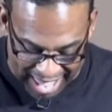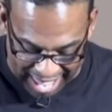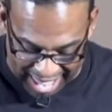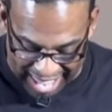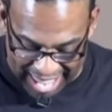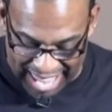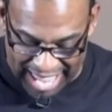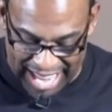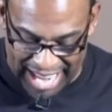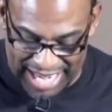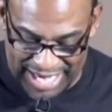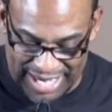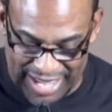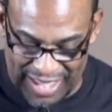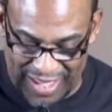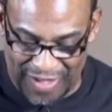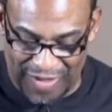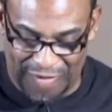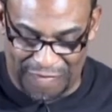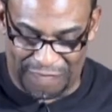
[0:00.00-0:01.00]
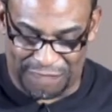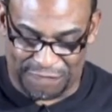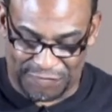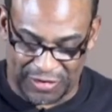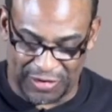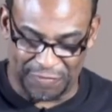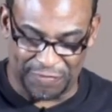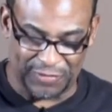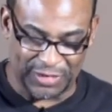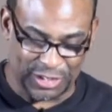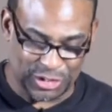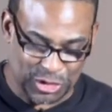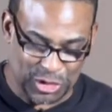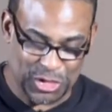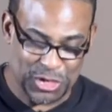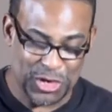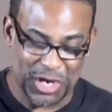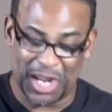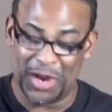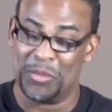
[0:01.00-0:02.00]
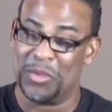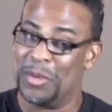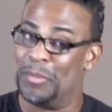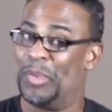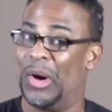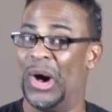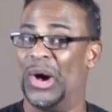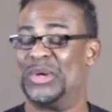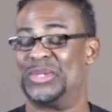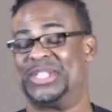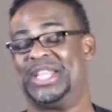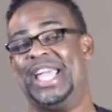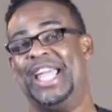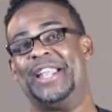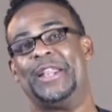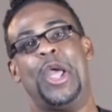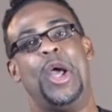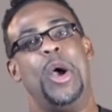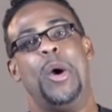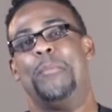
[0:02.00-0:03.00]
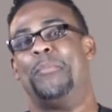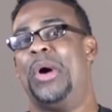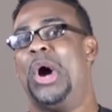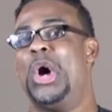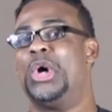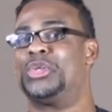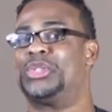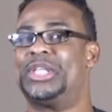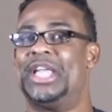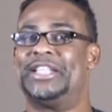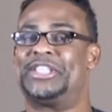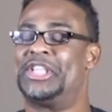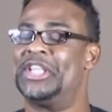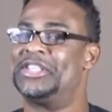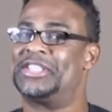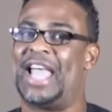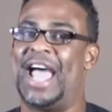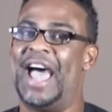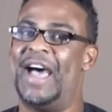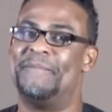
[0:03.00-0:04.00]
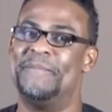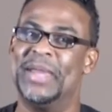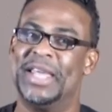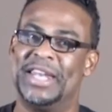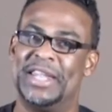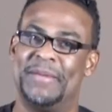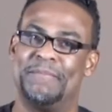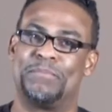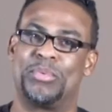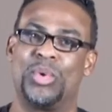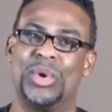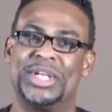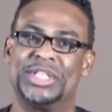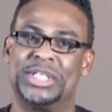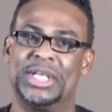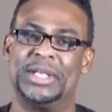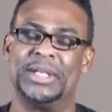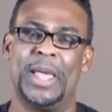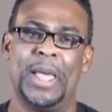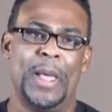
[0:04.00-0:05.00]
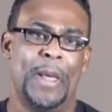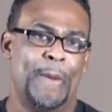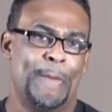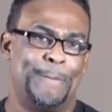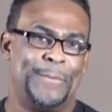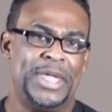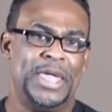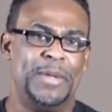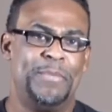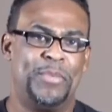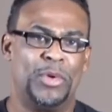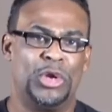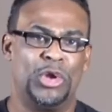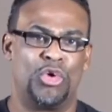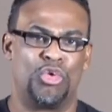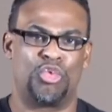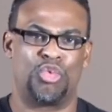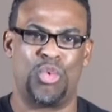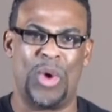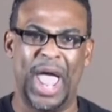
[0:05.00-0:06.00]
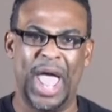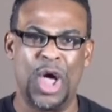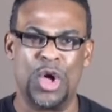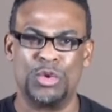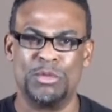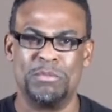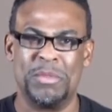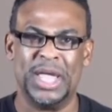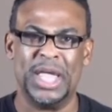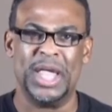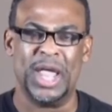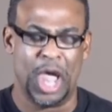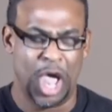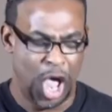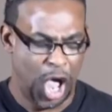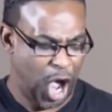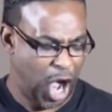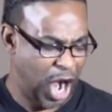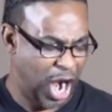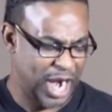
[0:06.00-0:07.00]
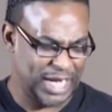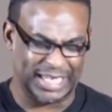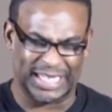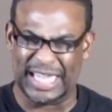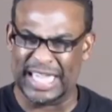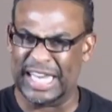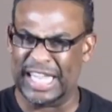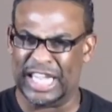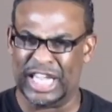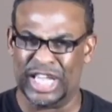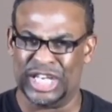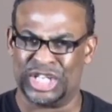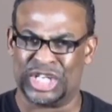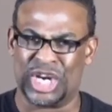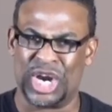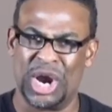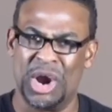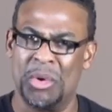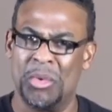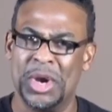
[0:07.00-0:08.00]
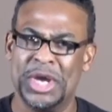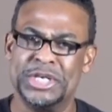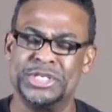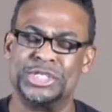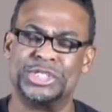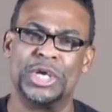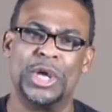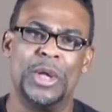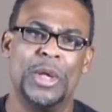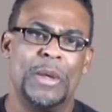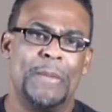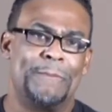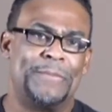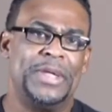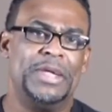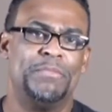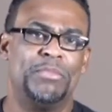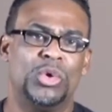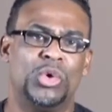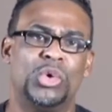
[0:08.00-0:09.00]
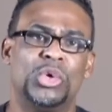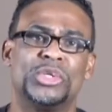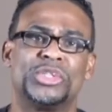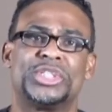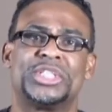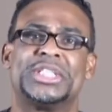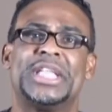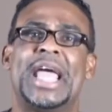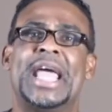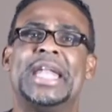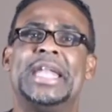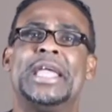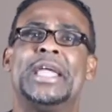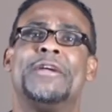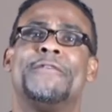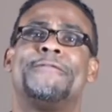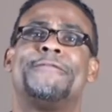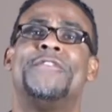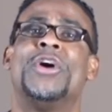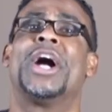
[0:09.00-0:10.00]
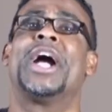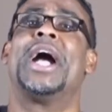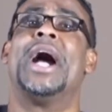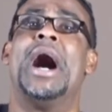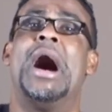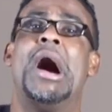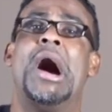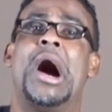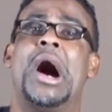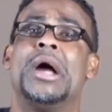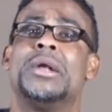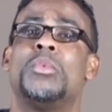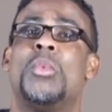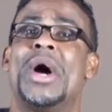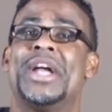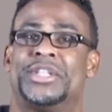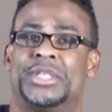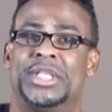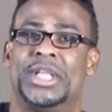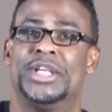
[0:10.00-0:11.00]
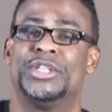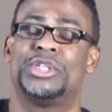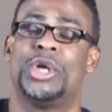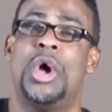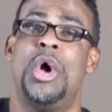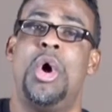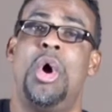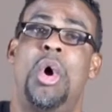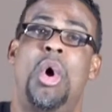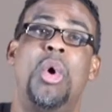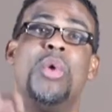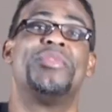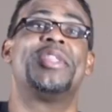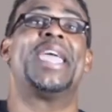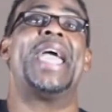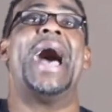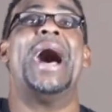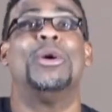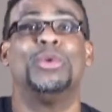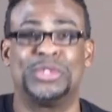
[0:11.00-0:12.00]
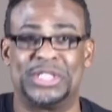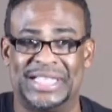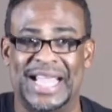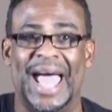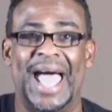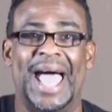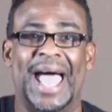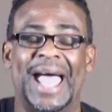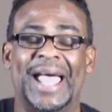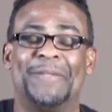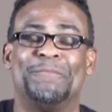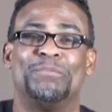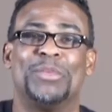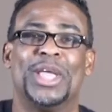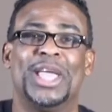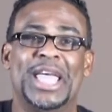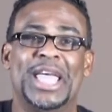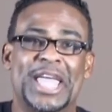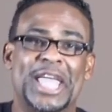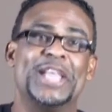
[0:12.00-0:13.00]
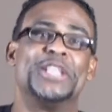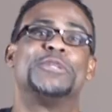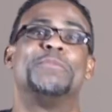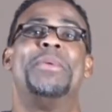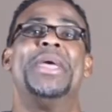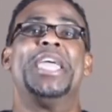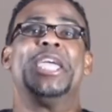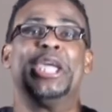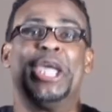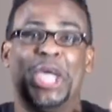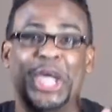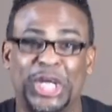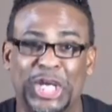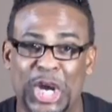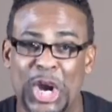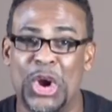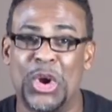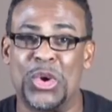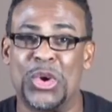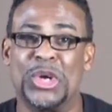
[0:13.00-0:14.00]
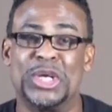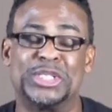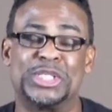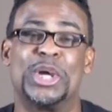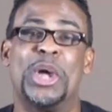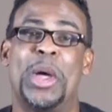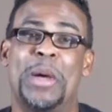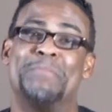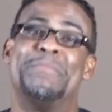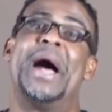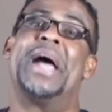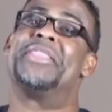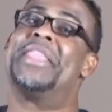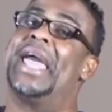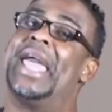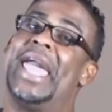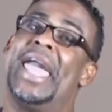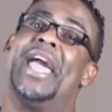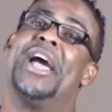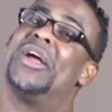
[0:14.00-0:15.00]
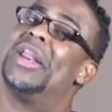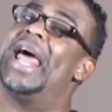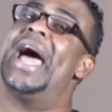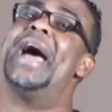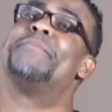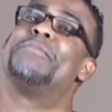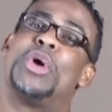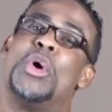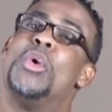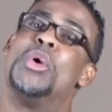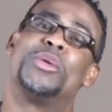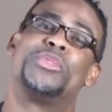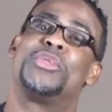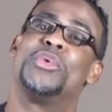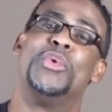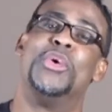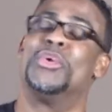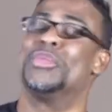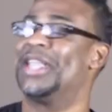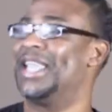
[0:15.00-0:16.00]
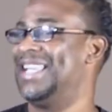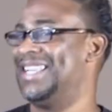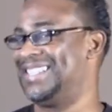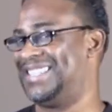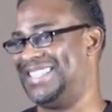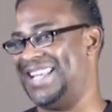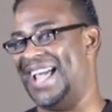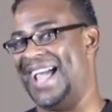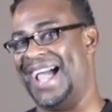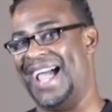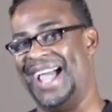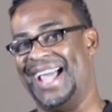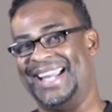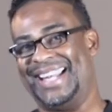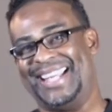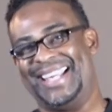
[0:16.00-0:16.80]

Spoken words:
and fearfully. Do you hear what Paul said? Paul said, since I've been in prison, people around me are getting encouraged. People who are standing for God, watch this, on the outside is being encouraged by the hell I'm going through on the inside.